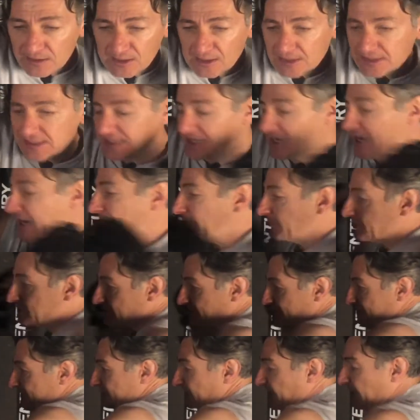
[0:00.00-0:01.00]
on the
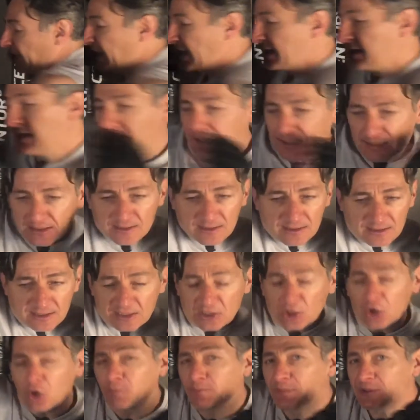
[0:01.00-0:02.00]
opposite side. It
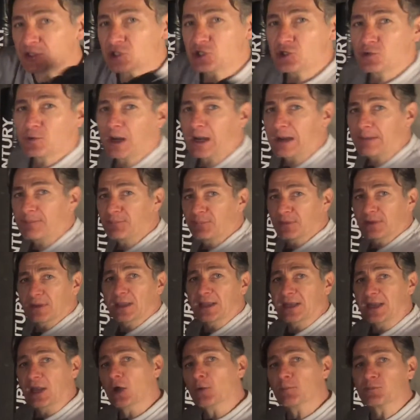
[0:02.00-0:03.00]
opens you up
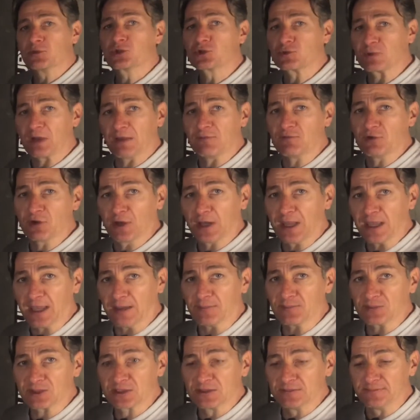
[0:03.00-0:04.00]
and it helps drive your
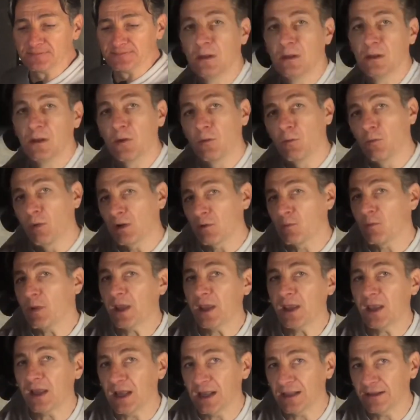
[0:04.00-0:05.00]
hips. One
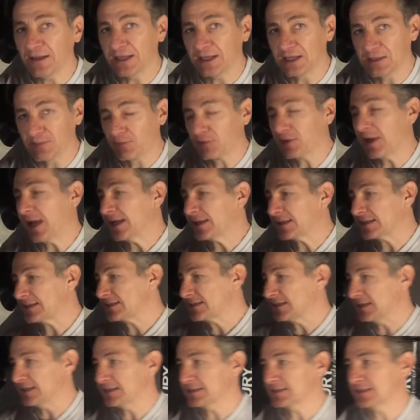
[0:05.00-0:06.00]
way I like to practice
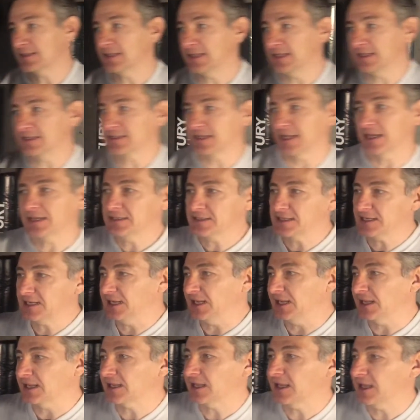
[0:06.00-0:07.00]
this is I
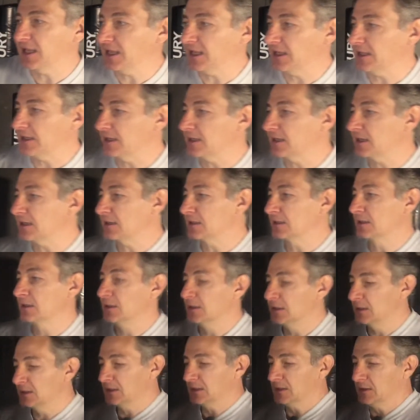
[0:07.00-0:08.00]
take a
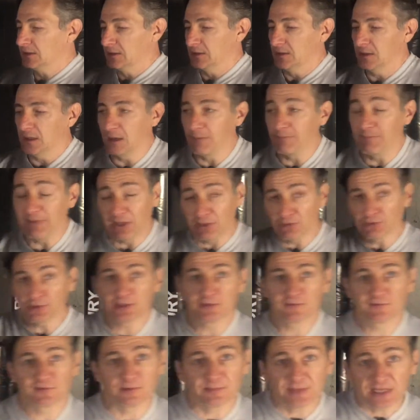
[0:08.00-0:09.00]
belt
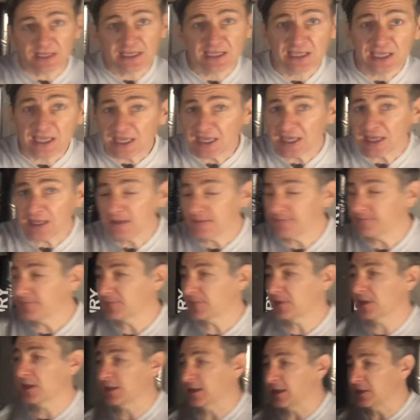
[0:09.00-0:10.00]
from a gi
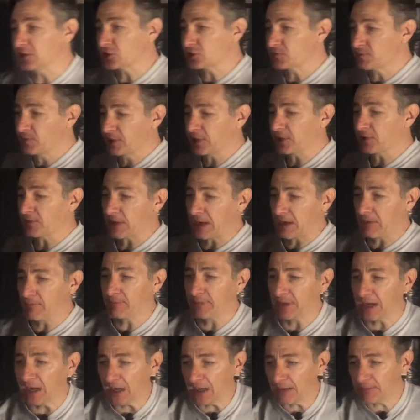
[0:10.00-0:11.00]
and I just put it around
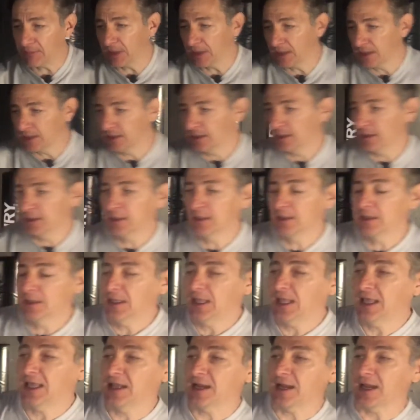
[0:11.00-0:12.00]
Bob,
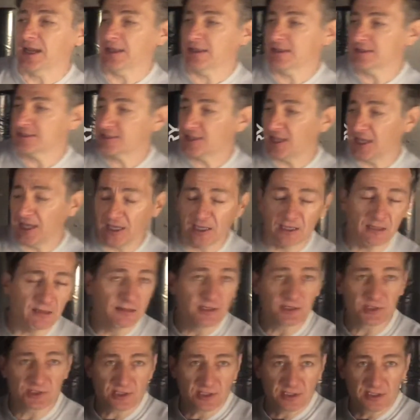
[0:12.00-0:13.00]
and I say
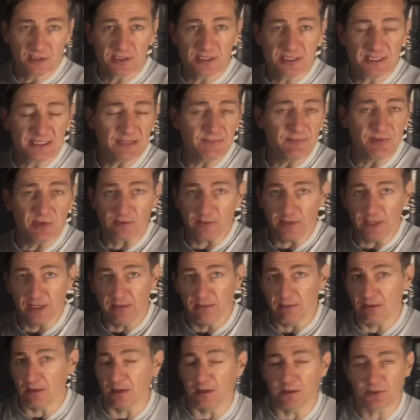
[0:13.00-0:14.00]
this can
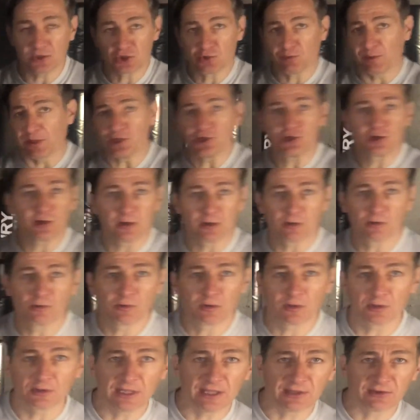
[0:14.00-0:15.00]
simulate a sweatshirt or
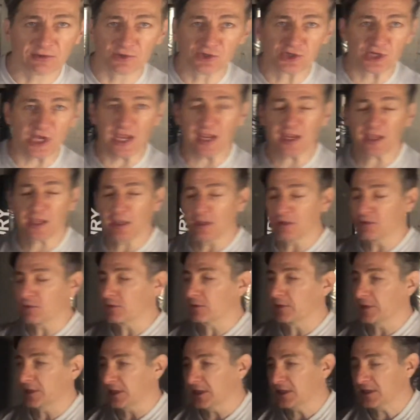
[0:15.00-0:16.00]
a leather jacket
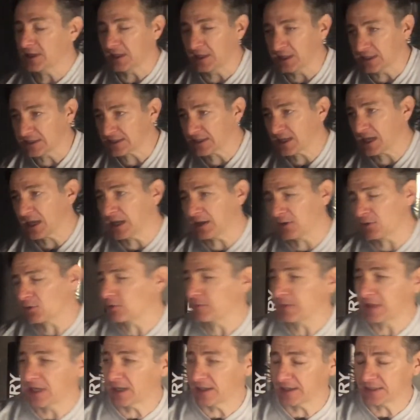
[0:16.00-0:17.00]
or anything he's got or
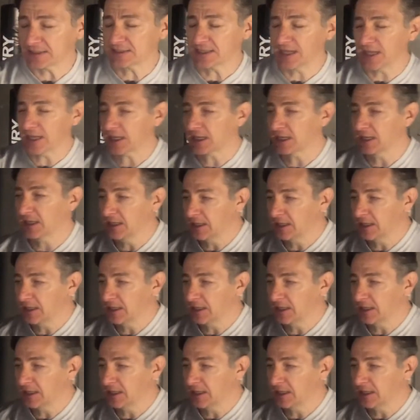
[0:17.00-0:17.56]
behind his neck,